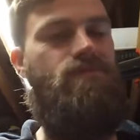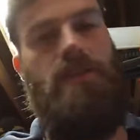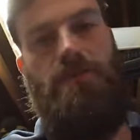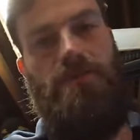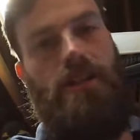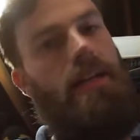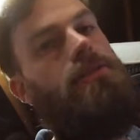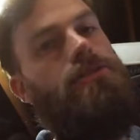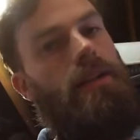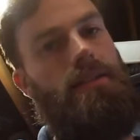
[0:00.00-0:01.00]
Didn't
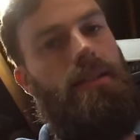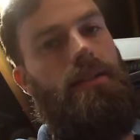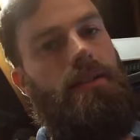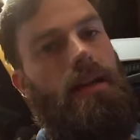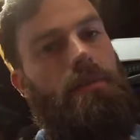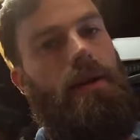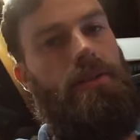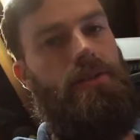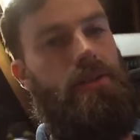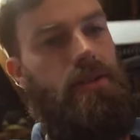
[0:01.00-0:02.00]
really trust it that
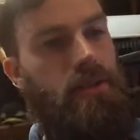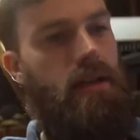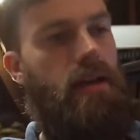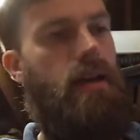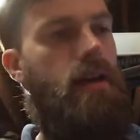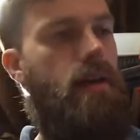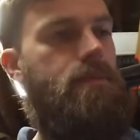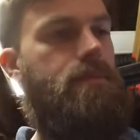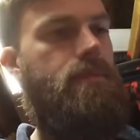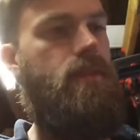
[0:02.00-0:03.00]
much,
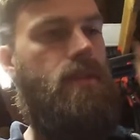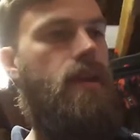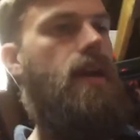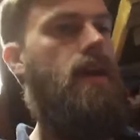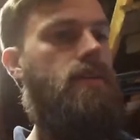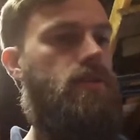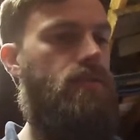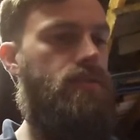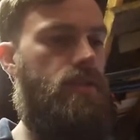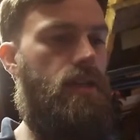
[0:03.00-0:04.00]
and
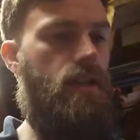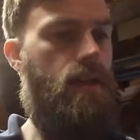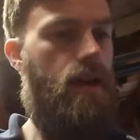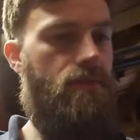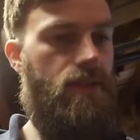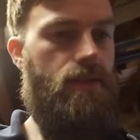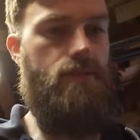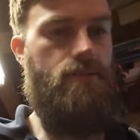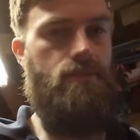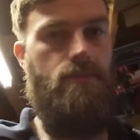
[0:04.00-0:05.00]
obviously having
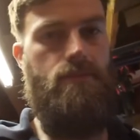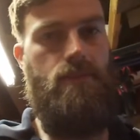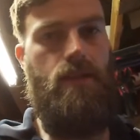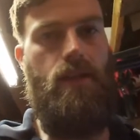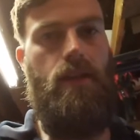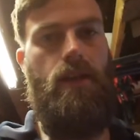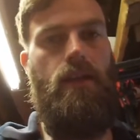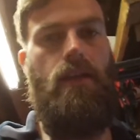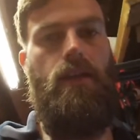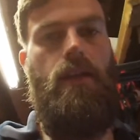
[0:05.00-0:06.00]

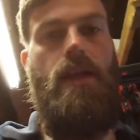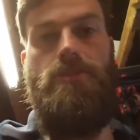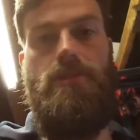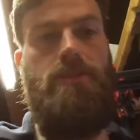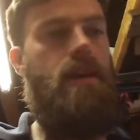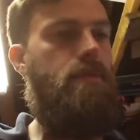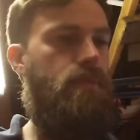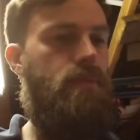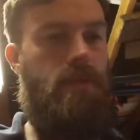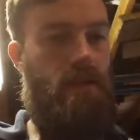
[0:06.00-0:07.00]
engine
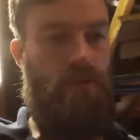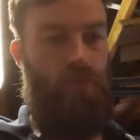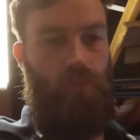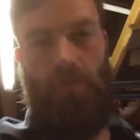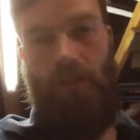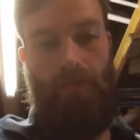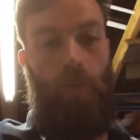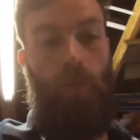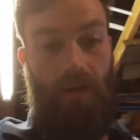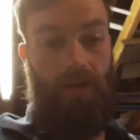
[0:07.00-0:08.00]
temp is going to be
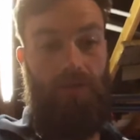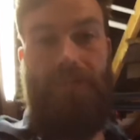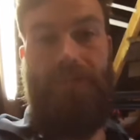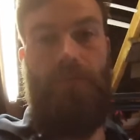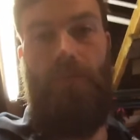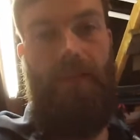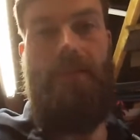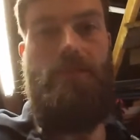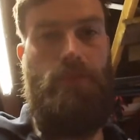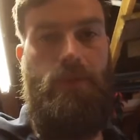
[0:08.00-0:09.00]
one of the critical
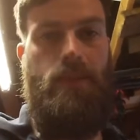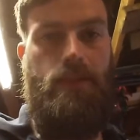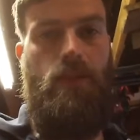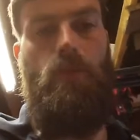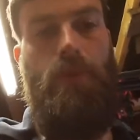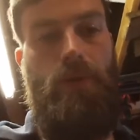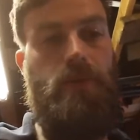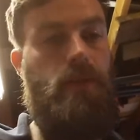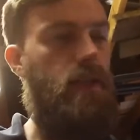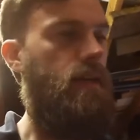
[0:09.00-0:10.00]
things with this whole
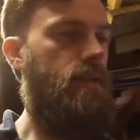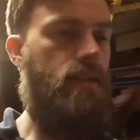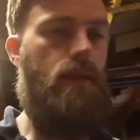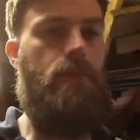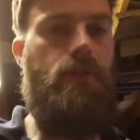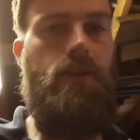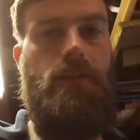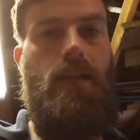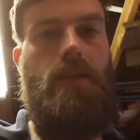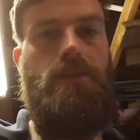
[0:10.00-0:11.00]
build, is keeping an eye
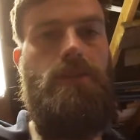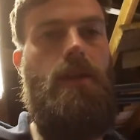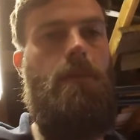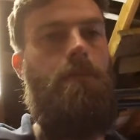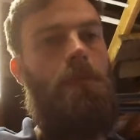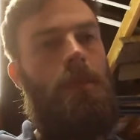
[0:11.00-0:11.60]
on that engine temp.